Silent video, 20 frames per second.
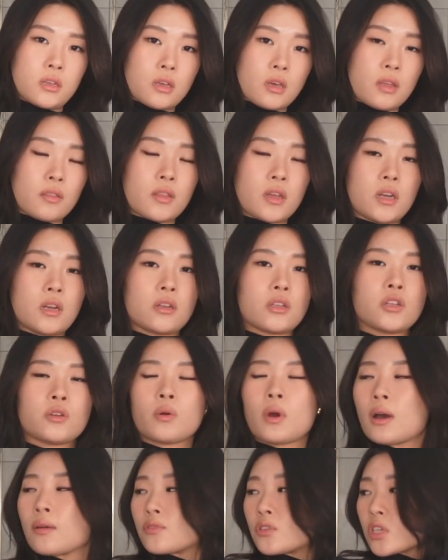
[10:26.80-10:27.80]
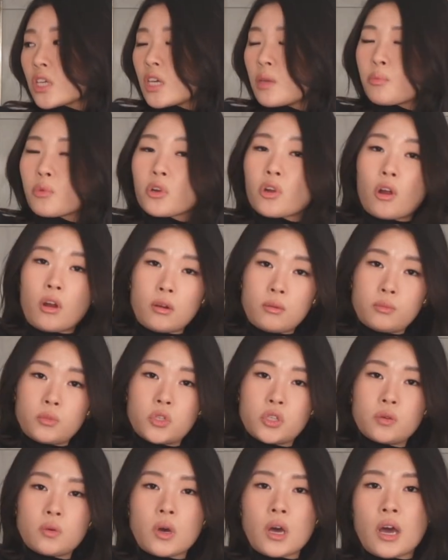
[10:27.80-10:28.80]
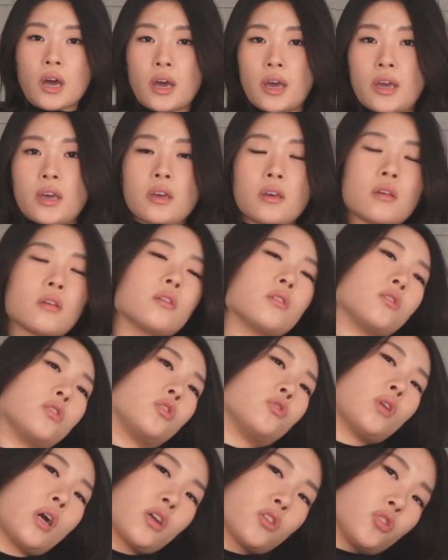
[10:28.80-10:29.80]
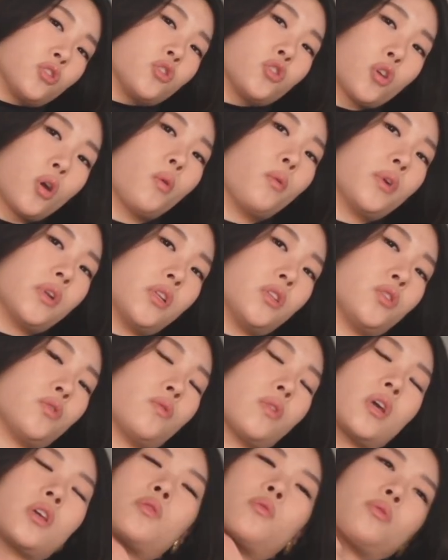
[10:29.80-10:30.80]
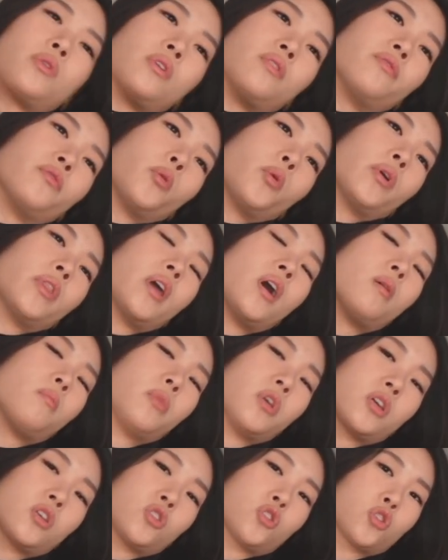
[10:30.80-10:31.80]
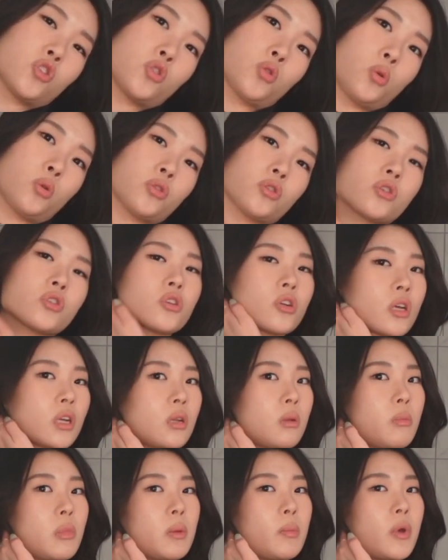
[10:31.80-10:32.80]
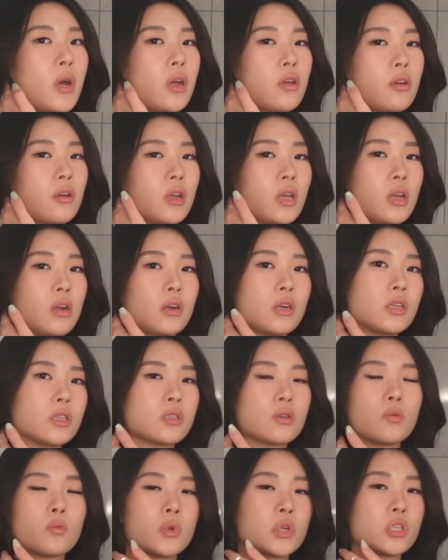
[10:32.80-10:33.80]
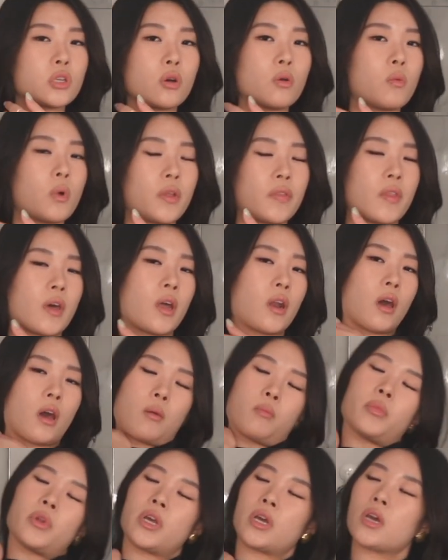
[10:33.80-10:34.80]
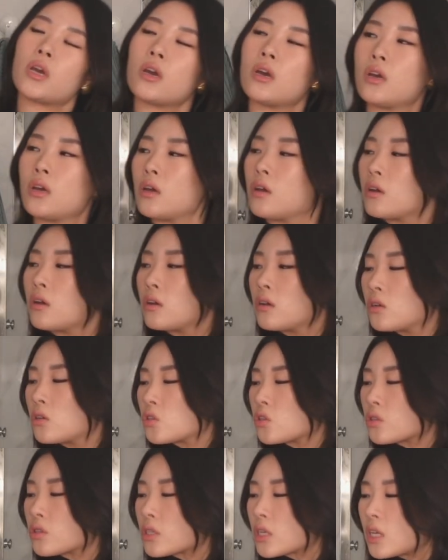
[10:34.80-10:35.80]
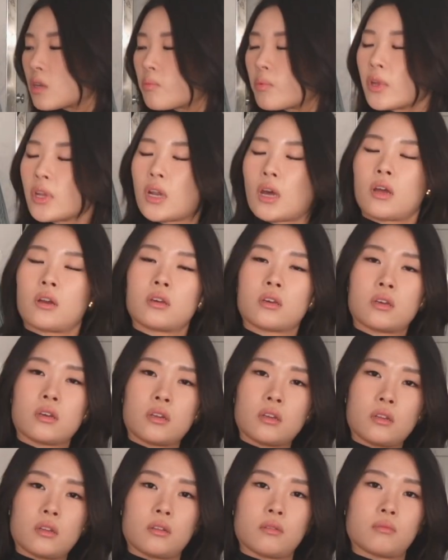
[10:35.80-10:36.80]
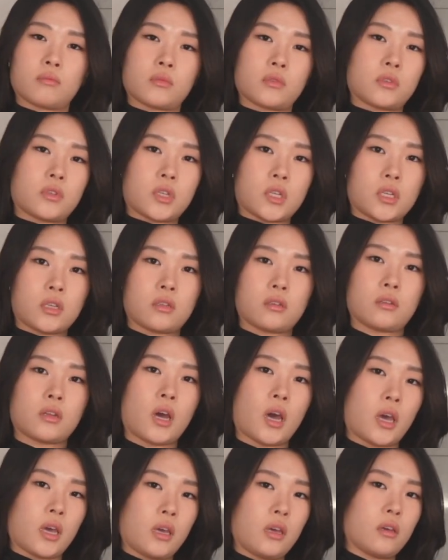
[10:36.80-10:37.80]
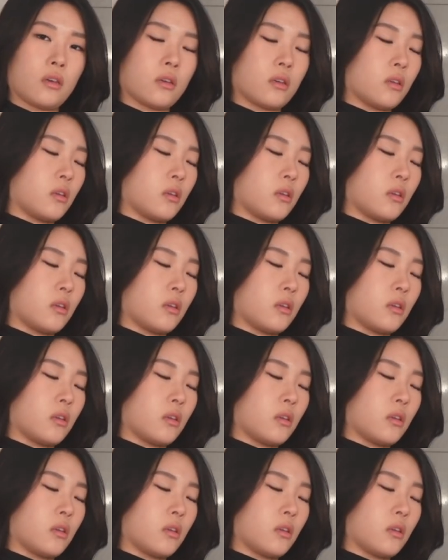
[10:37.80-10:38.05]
And then you don't have to keep your arm too high. You actually don't want to do that. You want to avoid that because your shoulders are going to be by your ears. We don't want that happening. Just keep it at a good height.